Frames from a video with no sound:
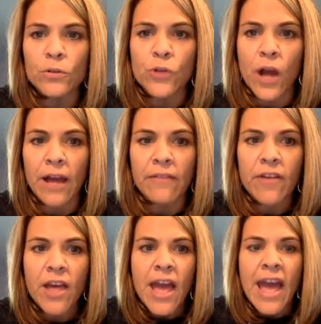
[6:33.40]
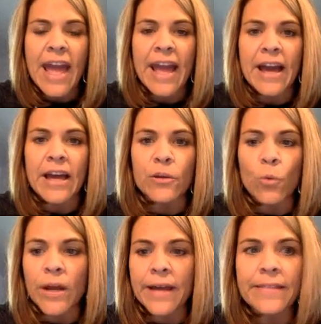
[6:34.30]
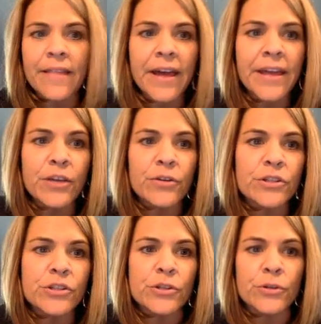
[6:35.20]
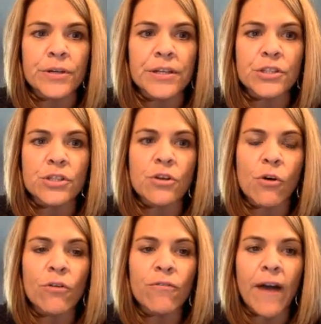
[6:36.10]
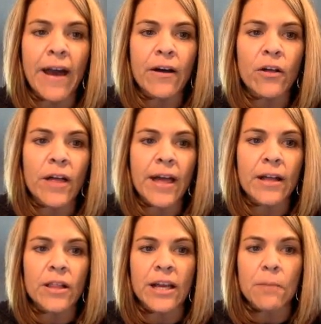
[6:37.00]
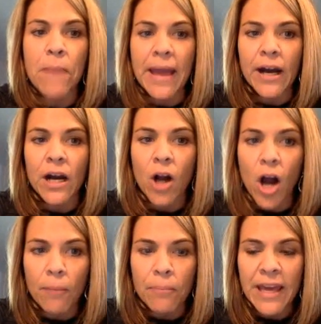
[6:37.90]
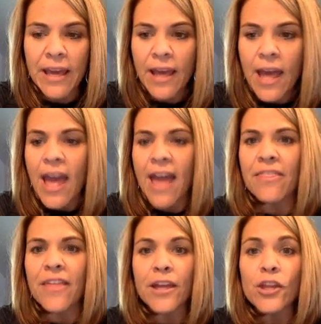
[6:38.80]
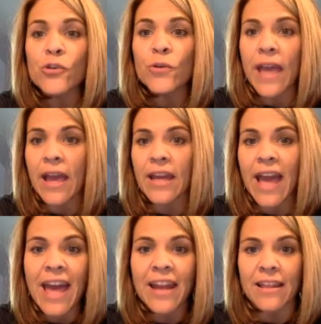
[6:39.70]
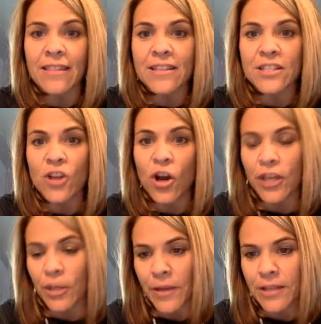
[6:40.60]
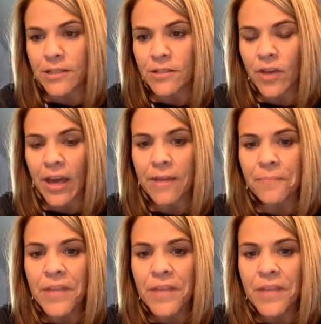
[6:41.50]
Drive. And what I'd like you to do is just go to File and click Make a Copy, and then you can edit this document, okay?